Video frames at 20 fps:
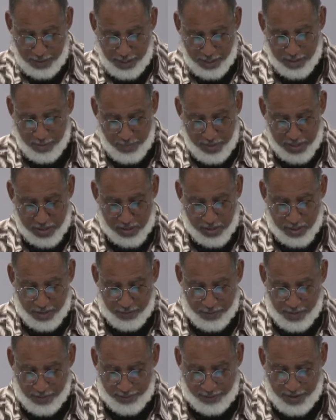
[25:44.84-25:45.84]
In the midst
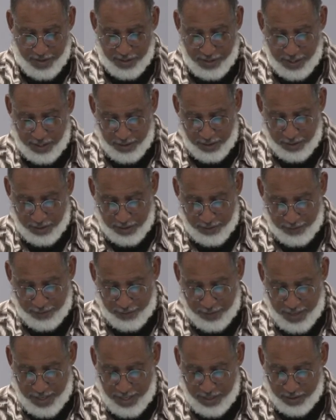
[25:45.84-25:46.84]
of defending the
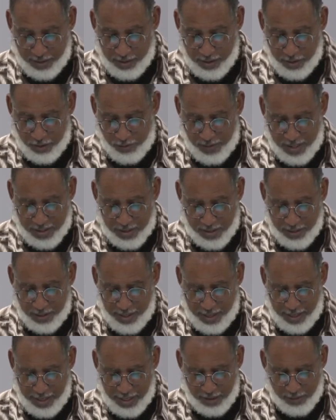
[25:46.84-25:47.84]
faith and
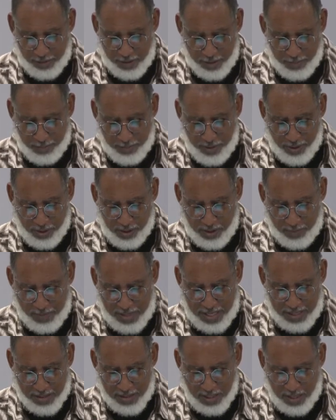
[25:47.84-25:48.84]
addressing error and building up
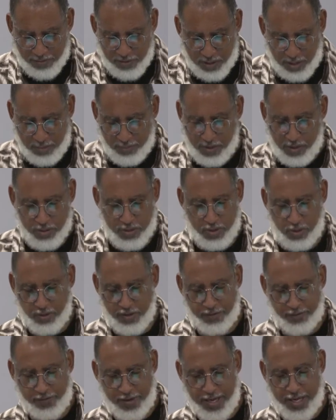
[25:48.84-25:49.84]
ourselves in the most
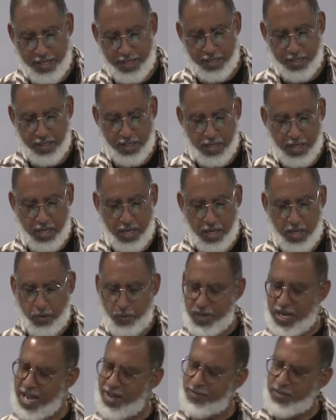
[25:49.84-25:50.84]
holy faith,
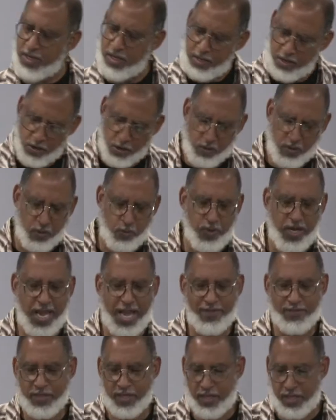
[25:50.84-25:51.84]
we have to know and we
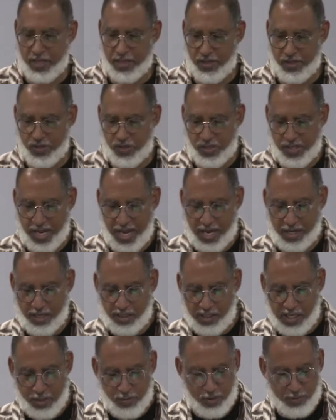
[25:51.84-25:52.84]
have to understand
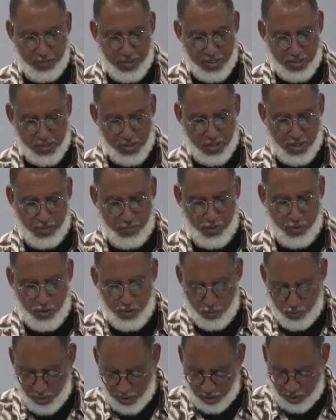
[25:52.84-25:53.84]
that there will be some
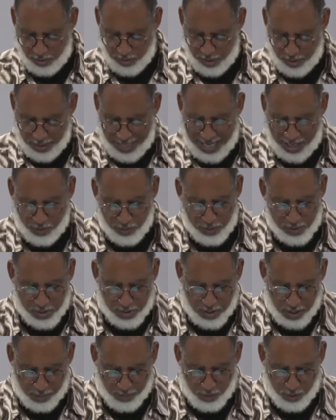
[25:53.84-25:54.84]
who will doubt,
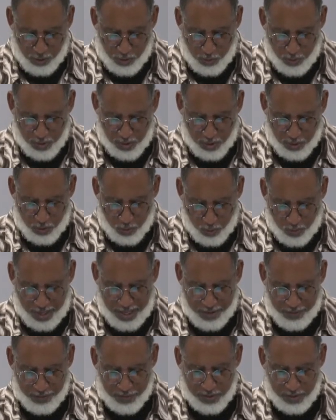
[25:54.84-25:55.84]
some who will
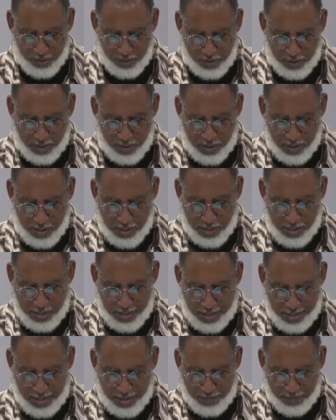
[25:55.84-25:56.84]
waver.
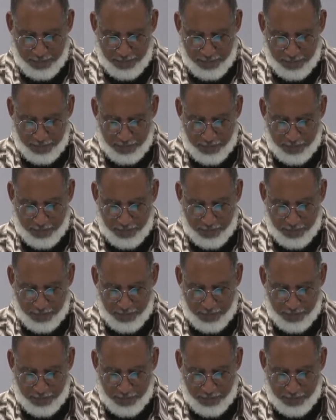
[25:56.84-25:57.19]
Um,